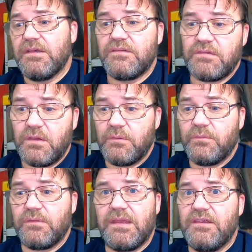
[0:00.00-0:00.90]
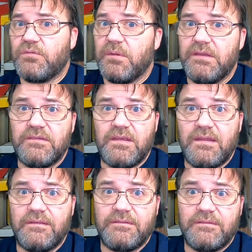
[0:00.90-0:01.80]
So the K20
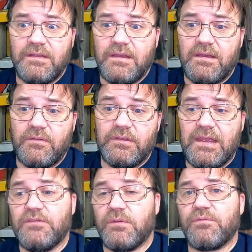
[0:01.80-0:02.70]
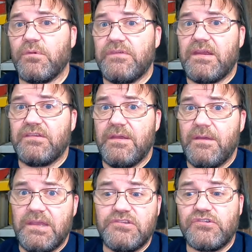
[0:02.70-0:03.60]
set, or the K24 is actually
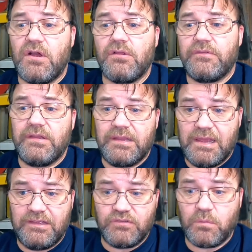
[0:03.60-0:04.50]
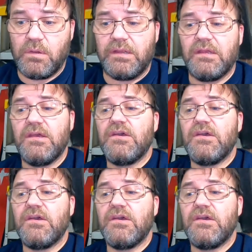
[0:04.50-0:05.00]
an inch taller than the K20.